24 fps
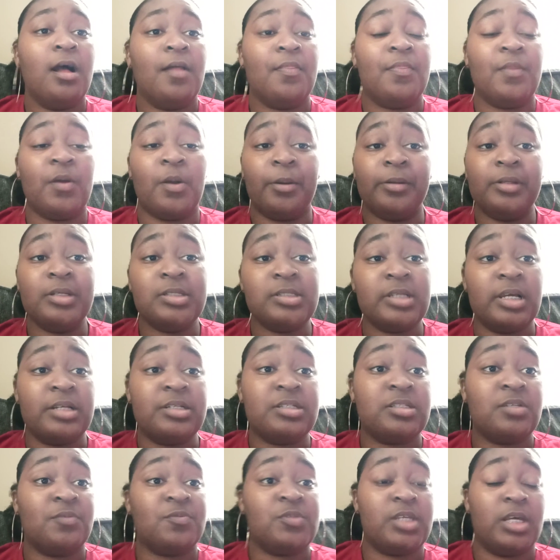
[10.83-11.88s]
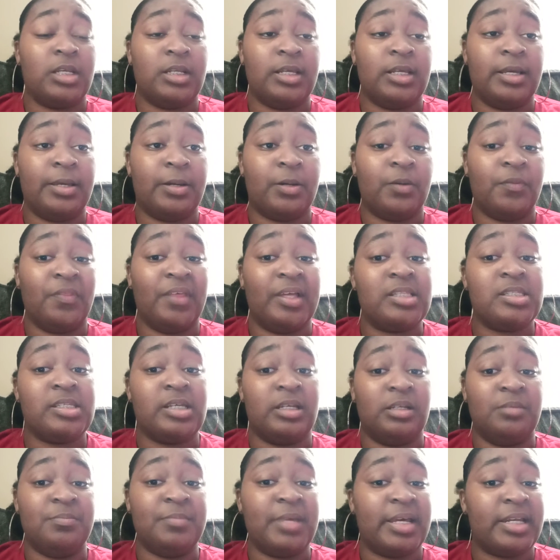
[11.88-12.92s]
The early stages of telehealth and
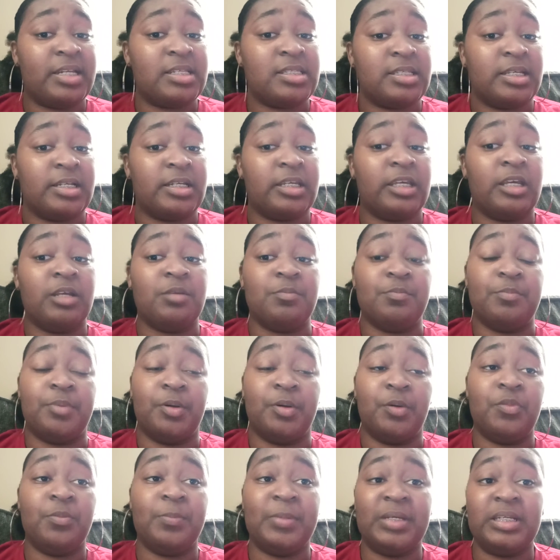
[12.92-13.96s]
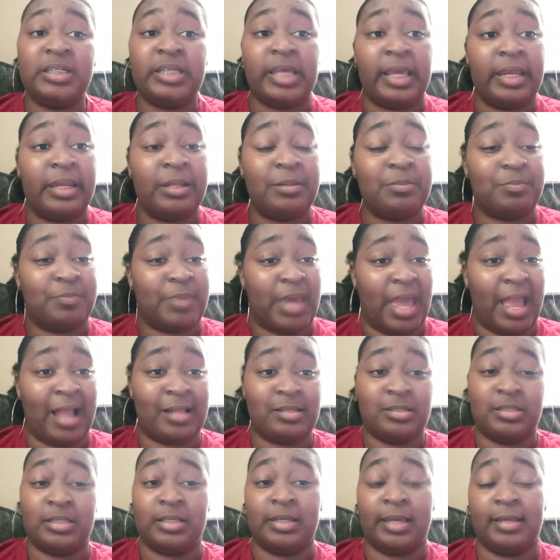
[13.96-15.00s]
telemedicine can both be dated back
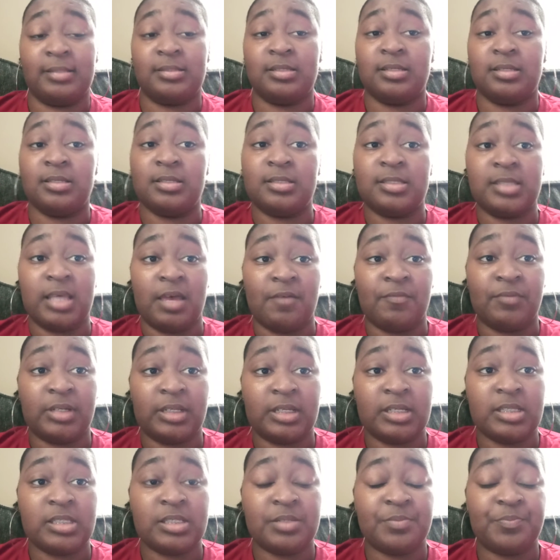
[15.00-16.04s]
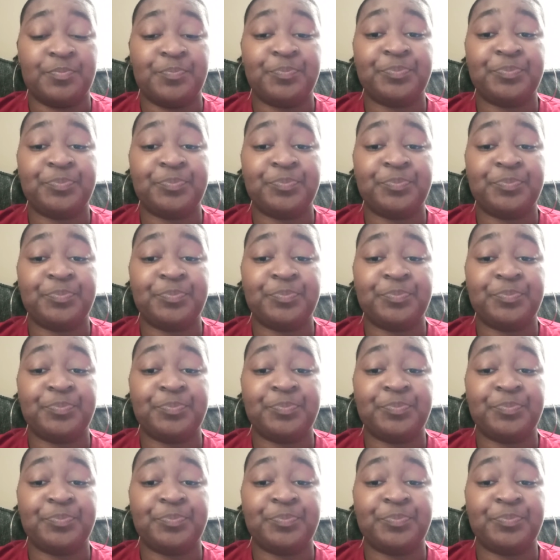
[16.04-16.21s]
to the 1970s.